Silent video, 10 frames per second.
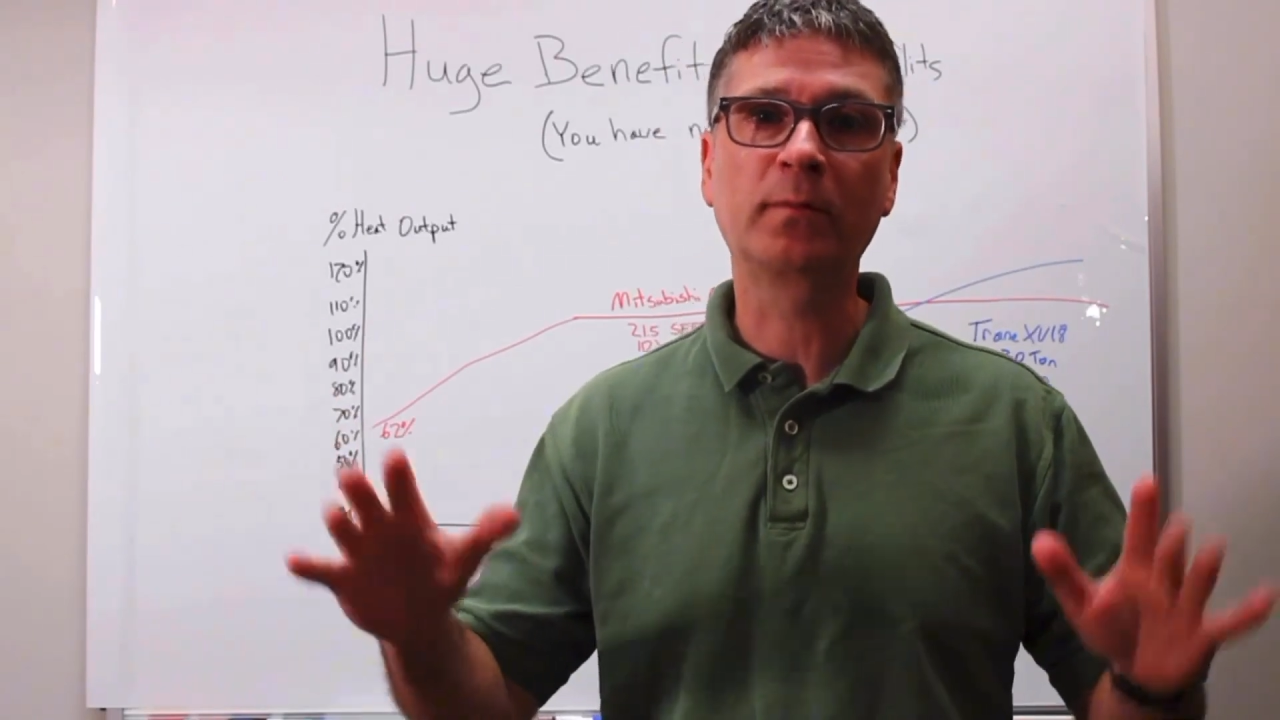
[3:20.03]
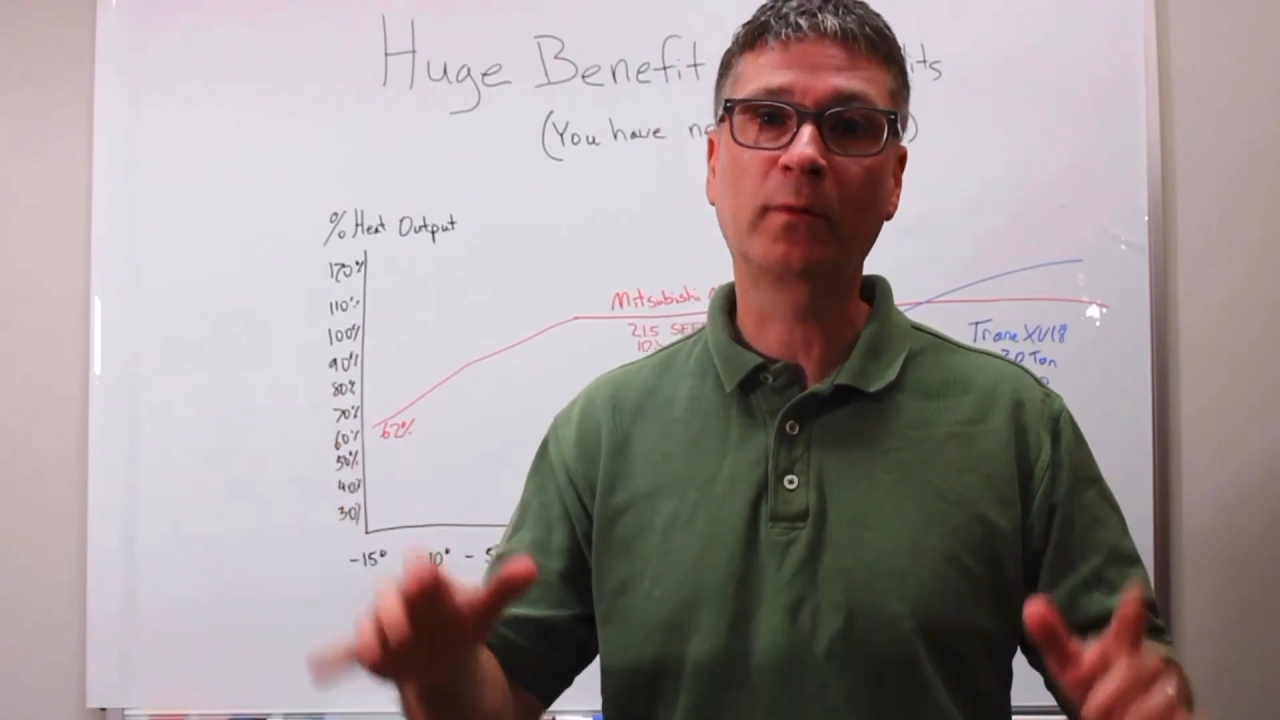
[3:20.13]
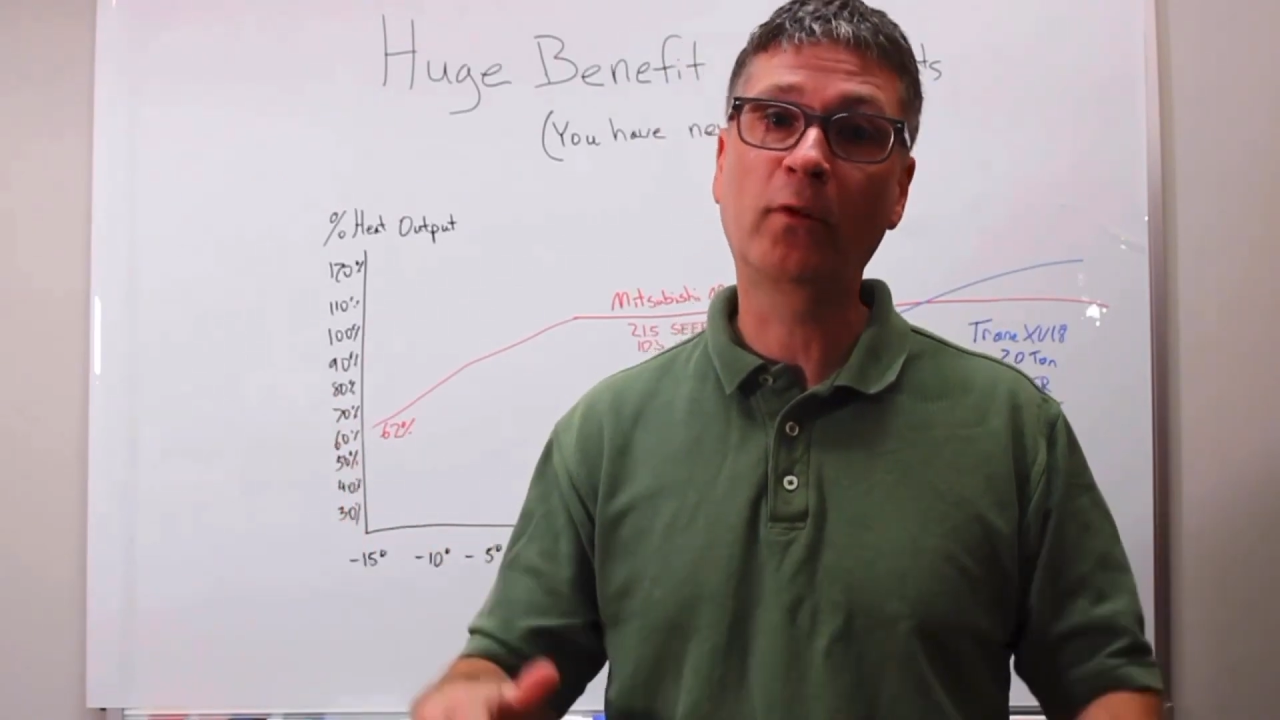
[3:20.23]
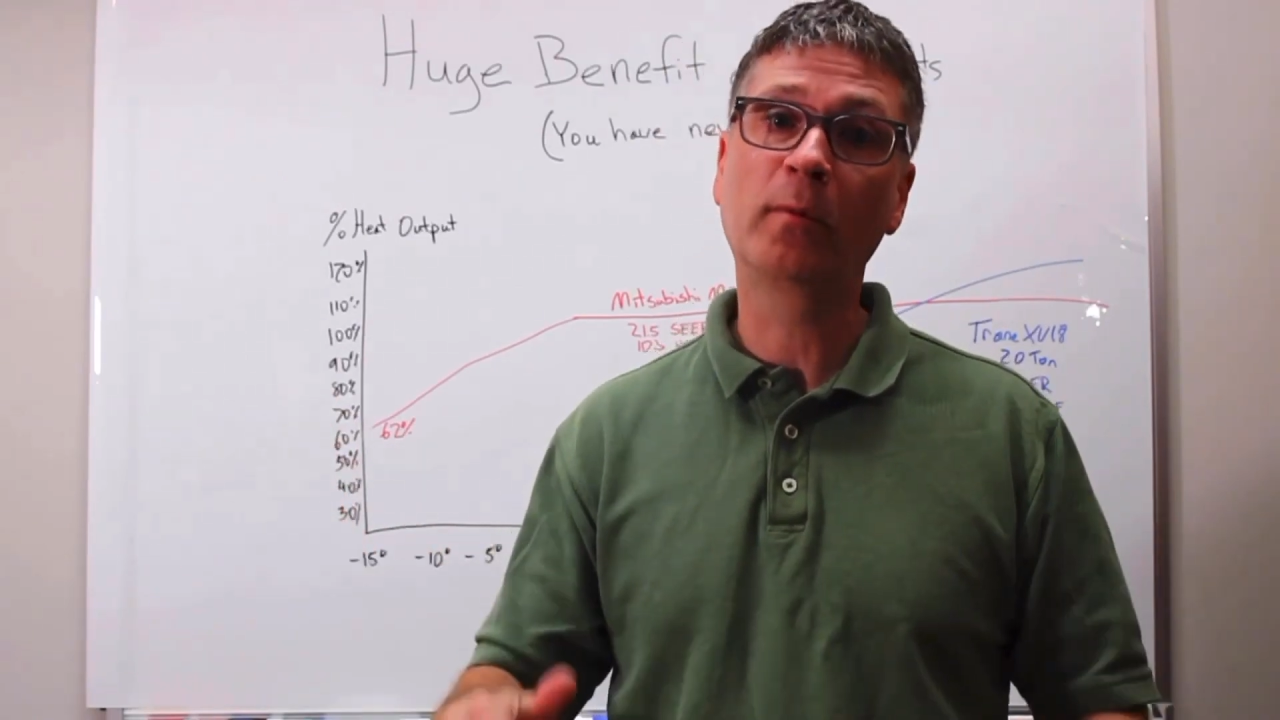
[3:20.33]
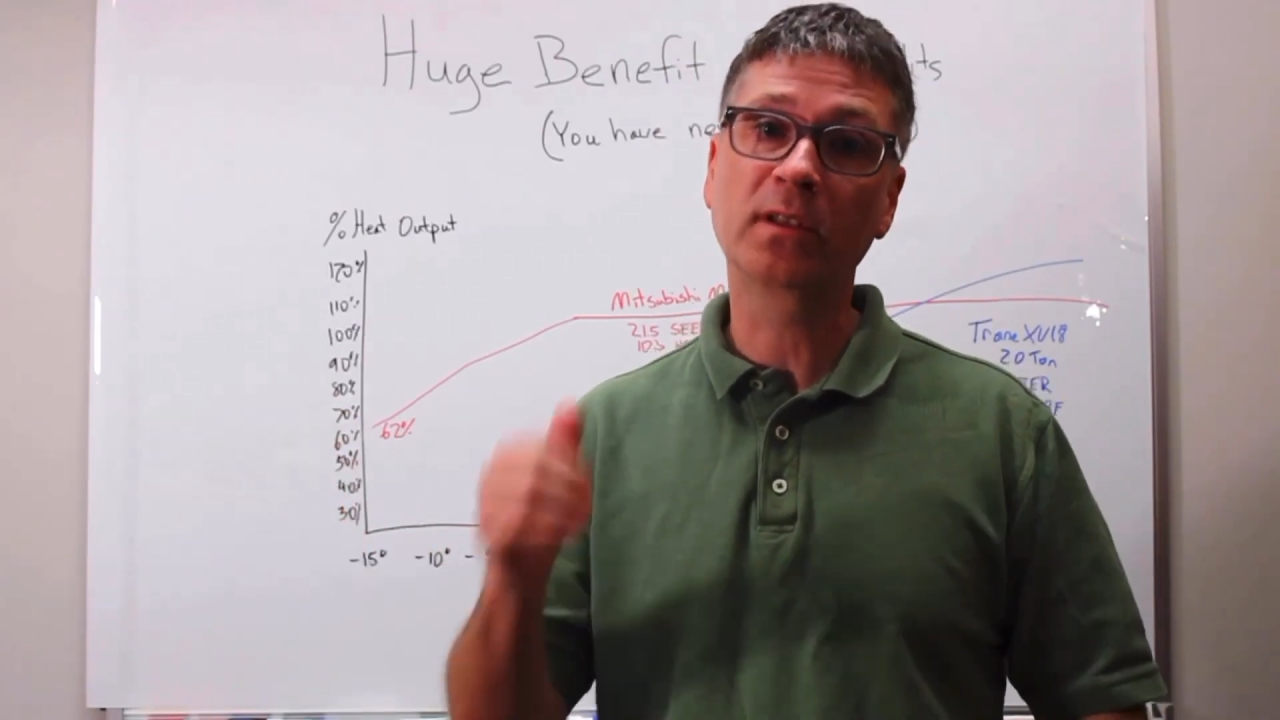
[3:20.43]

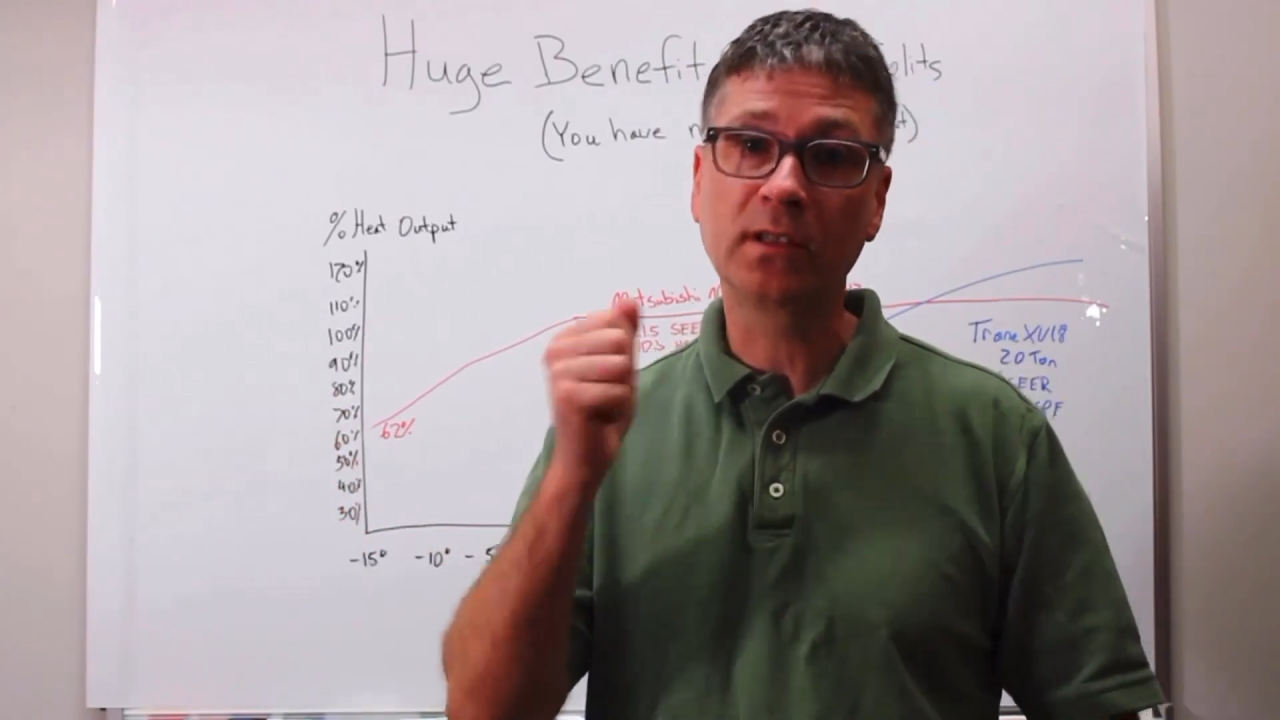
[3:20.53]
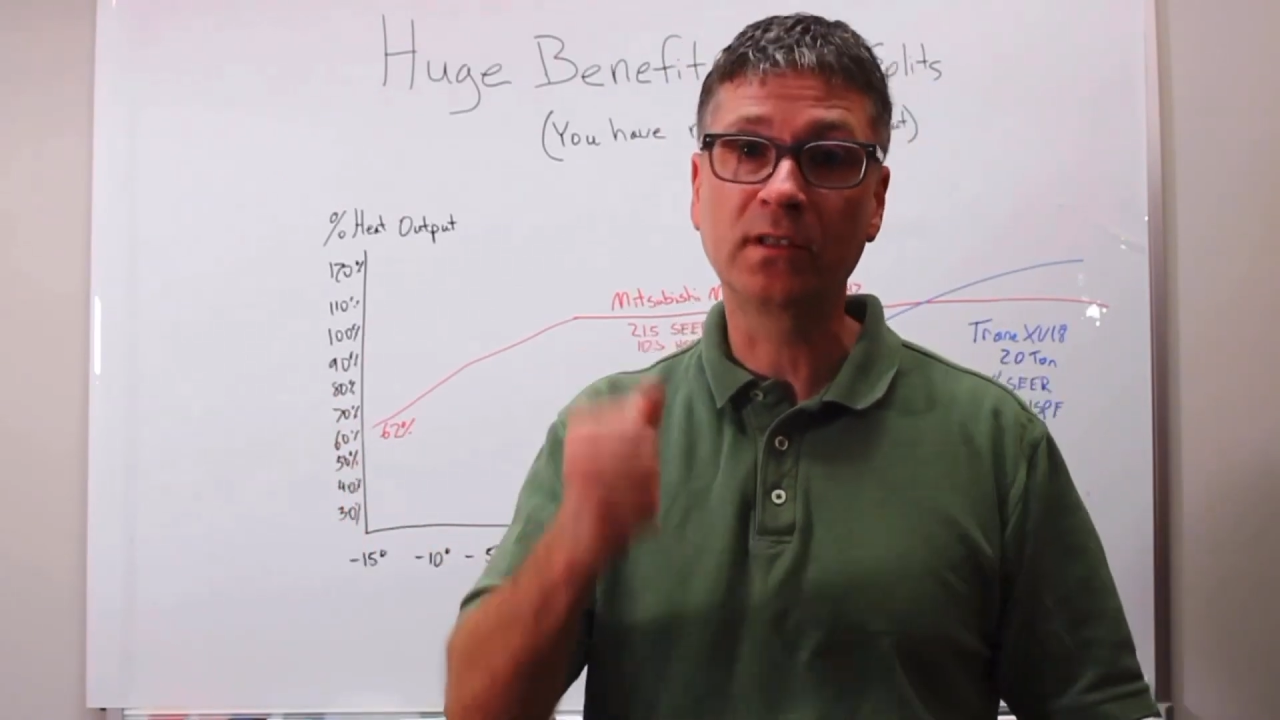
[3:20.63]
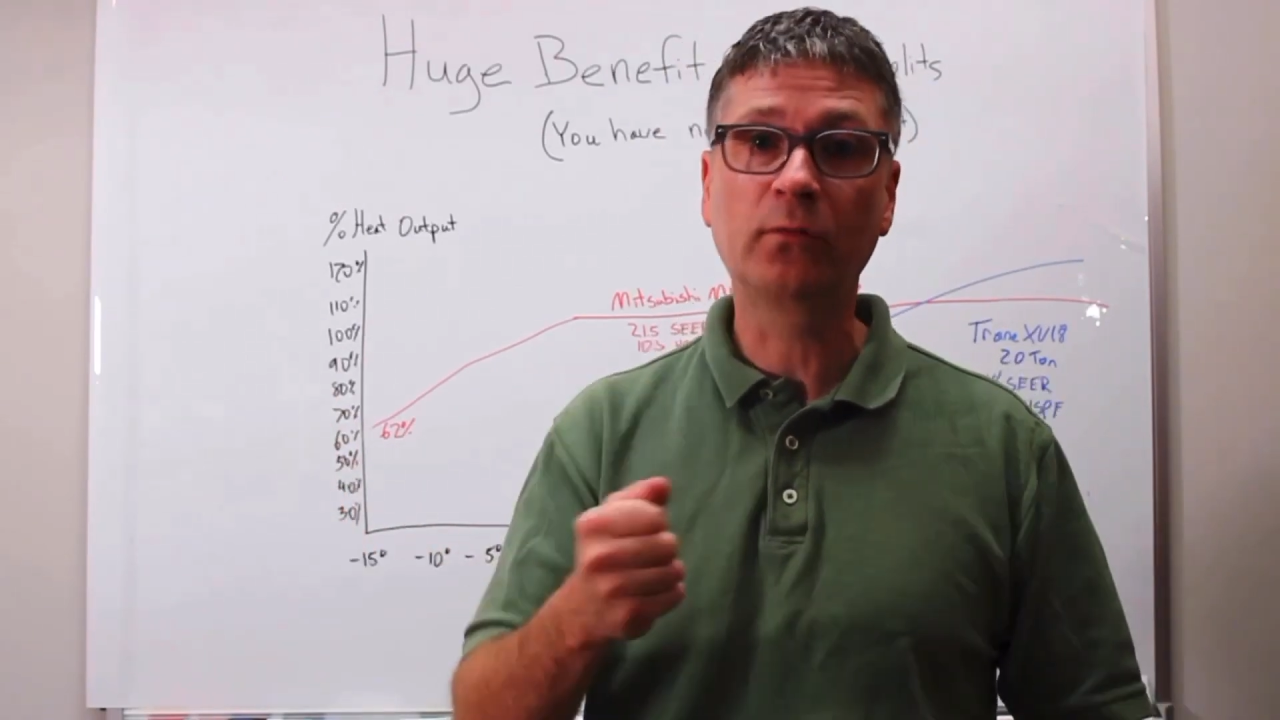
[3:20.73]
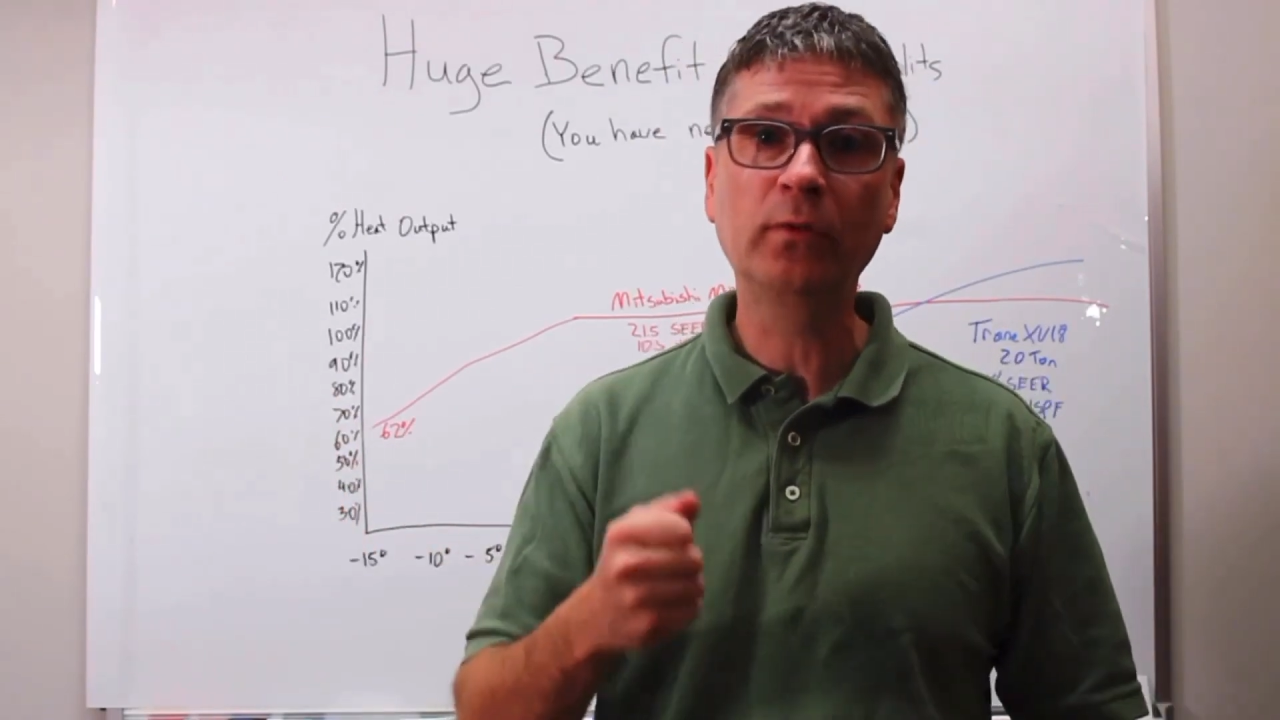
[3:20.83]
performance because it